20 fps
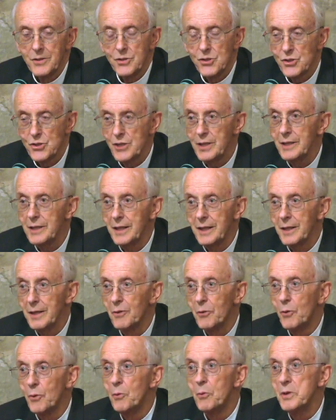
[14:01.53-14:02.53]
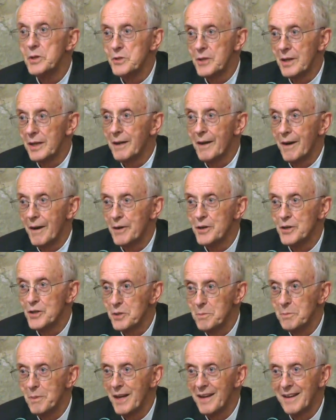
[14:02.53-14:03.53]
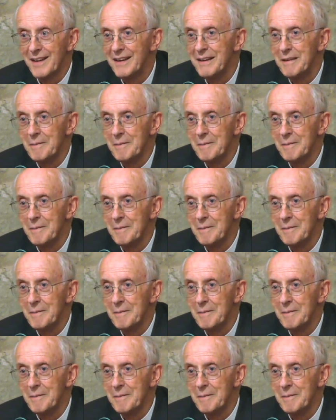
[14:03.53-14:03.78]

she always encouraged me.